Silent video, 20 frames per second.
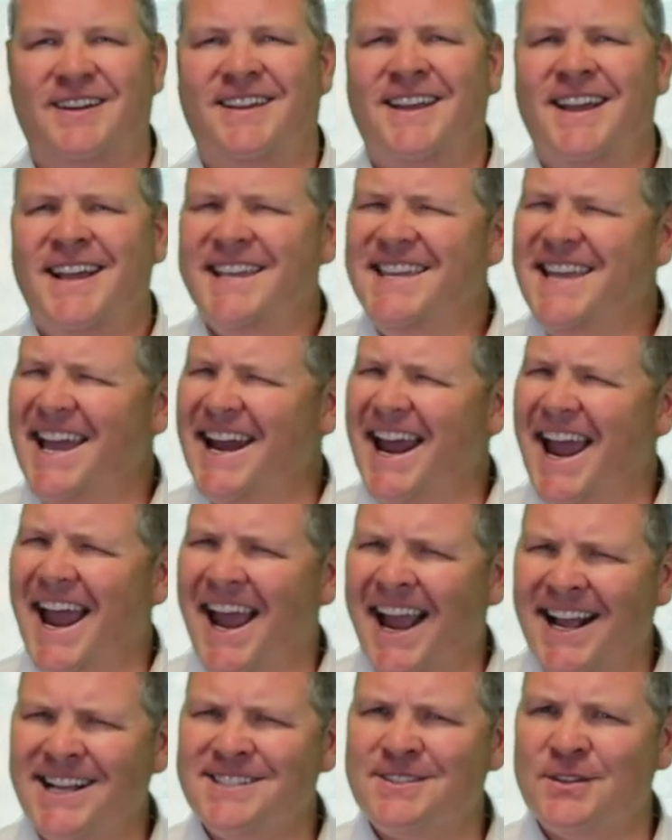but yet
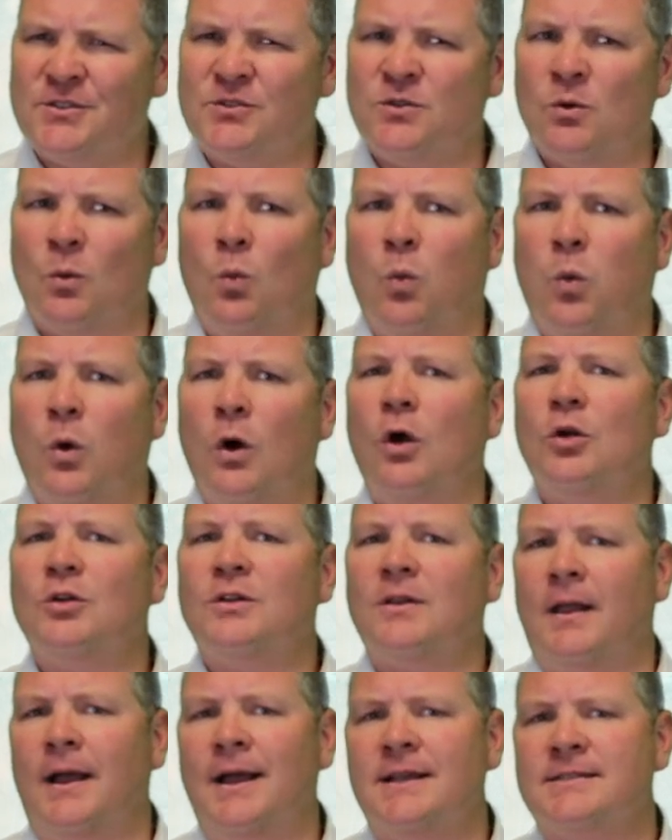access to
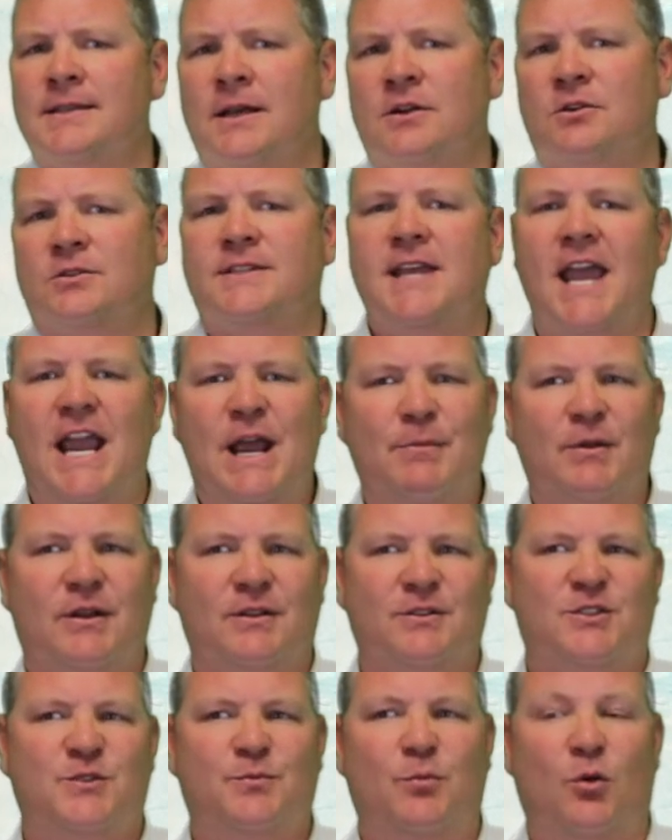world class
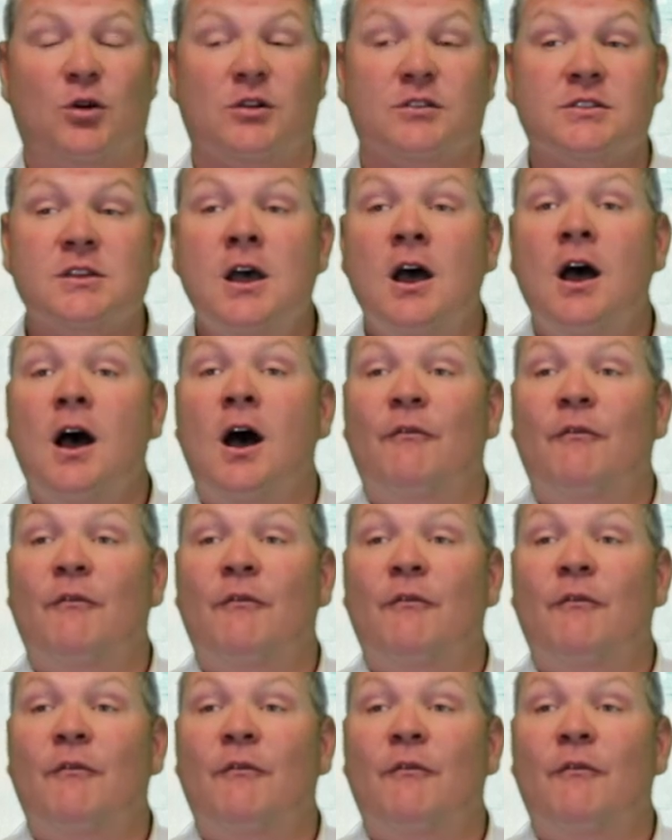entertainment and sports.